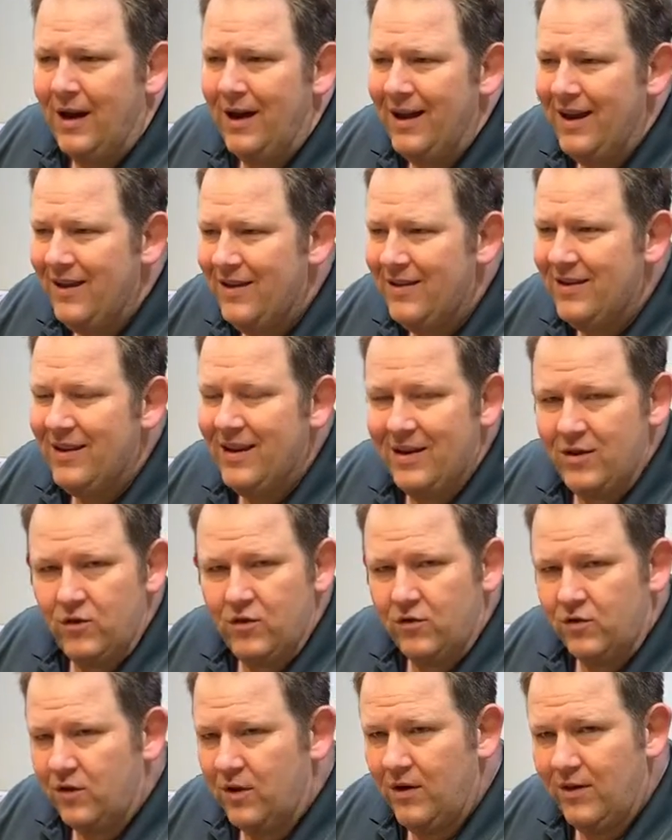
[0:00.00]
in the
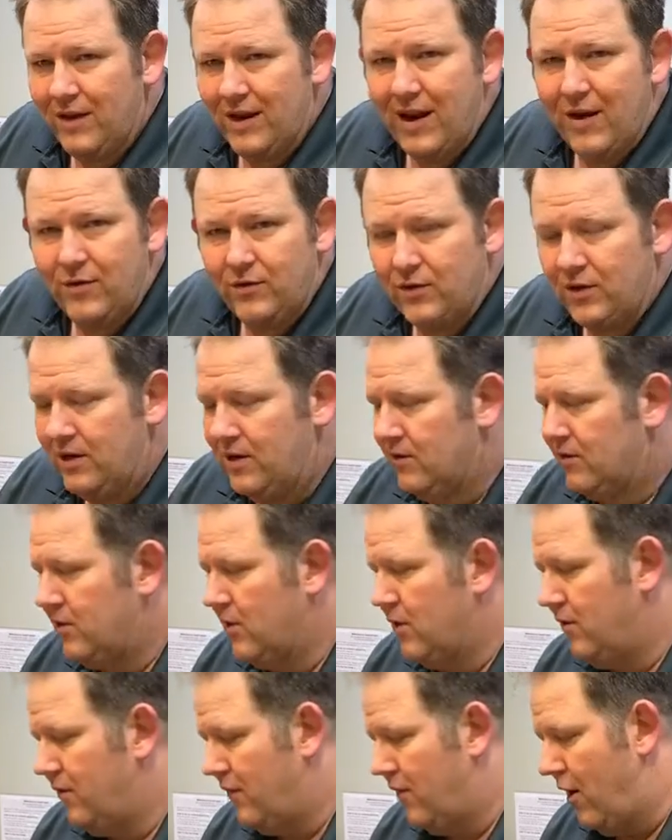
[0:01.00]
industry that I've seen
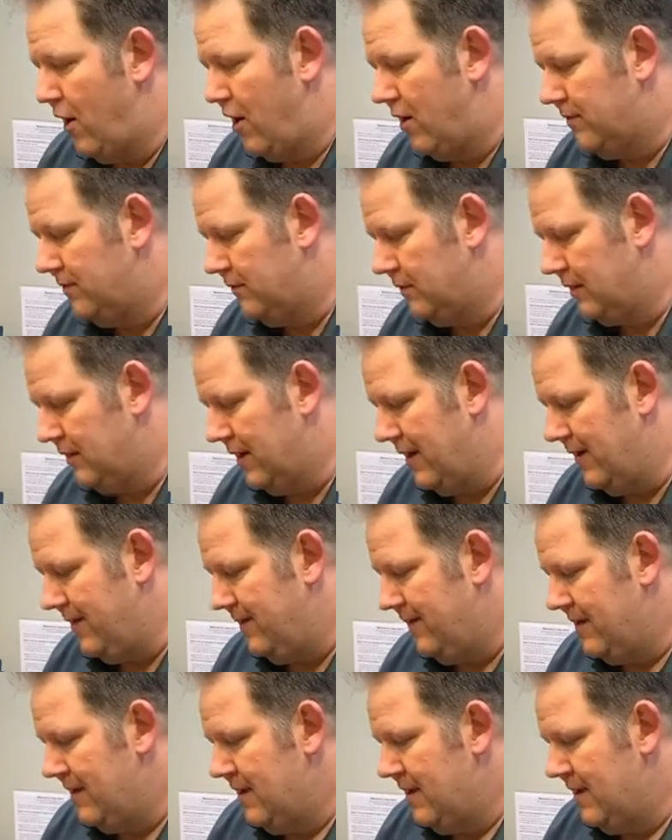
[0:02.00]
so far, okay?